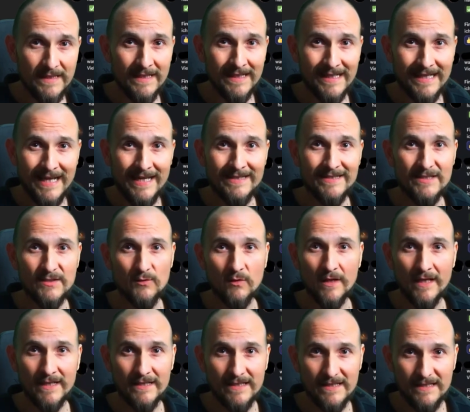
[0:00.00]
First, it's the
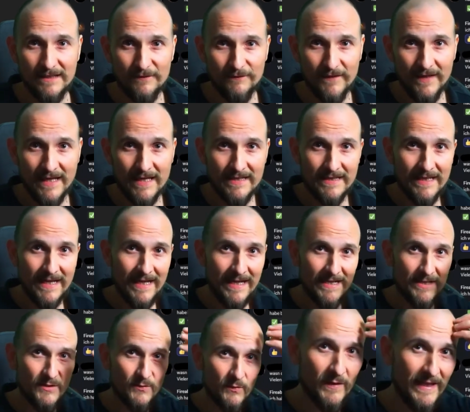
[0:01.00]
shipping fees,
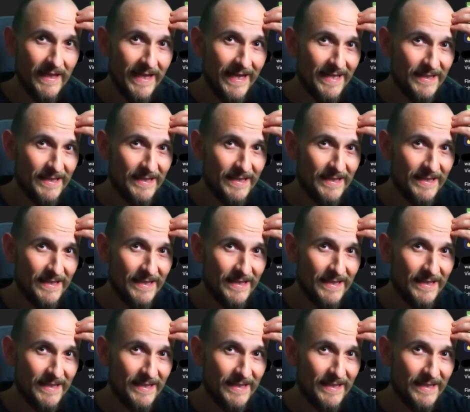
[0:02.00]
then